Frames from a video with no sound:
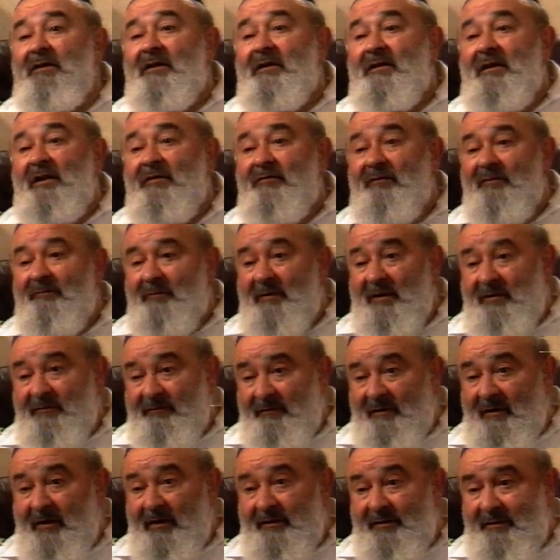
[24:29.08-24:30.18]
I have of my
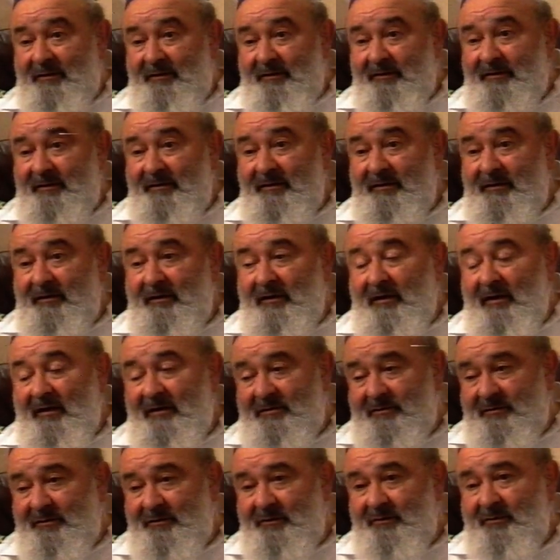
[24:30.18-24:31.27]
father. I'll
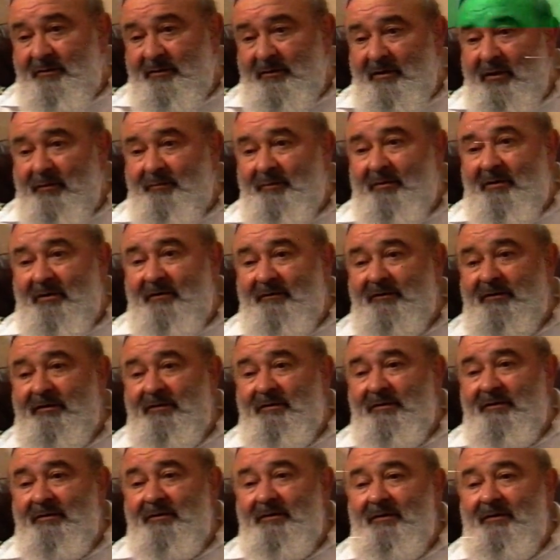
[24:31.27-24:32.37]
show you a copy of it,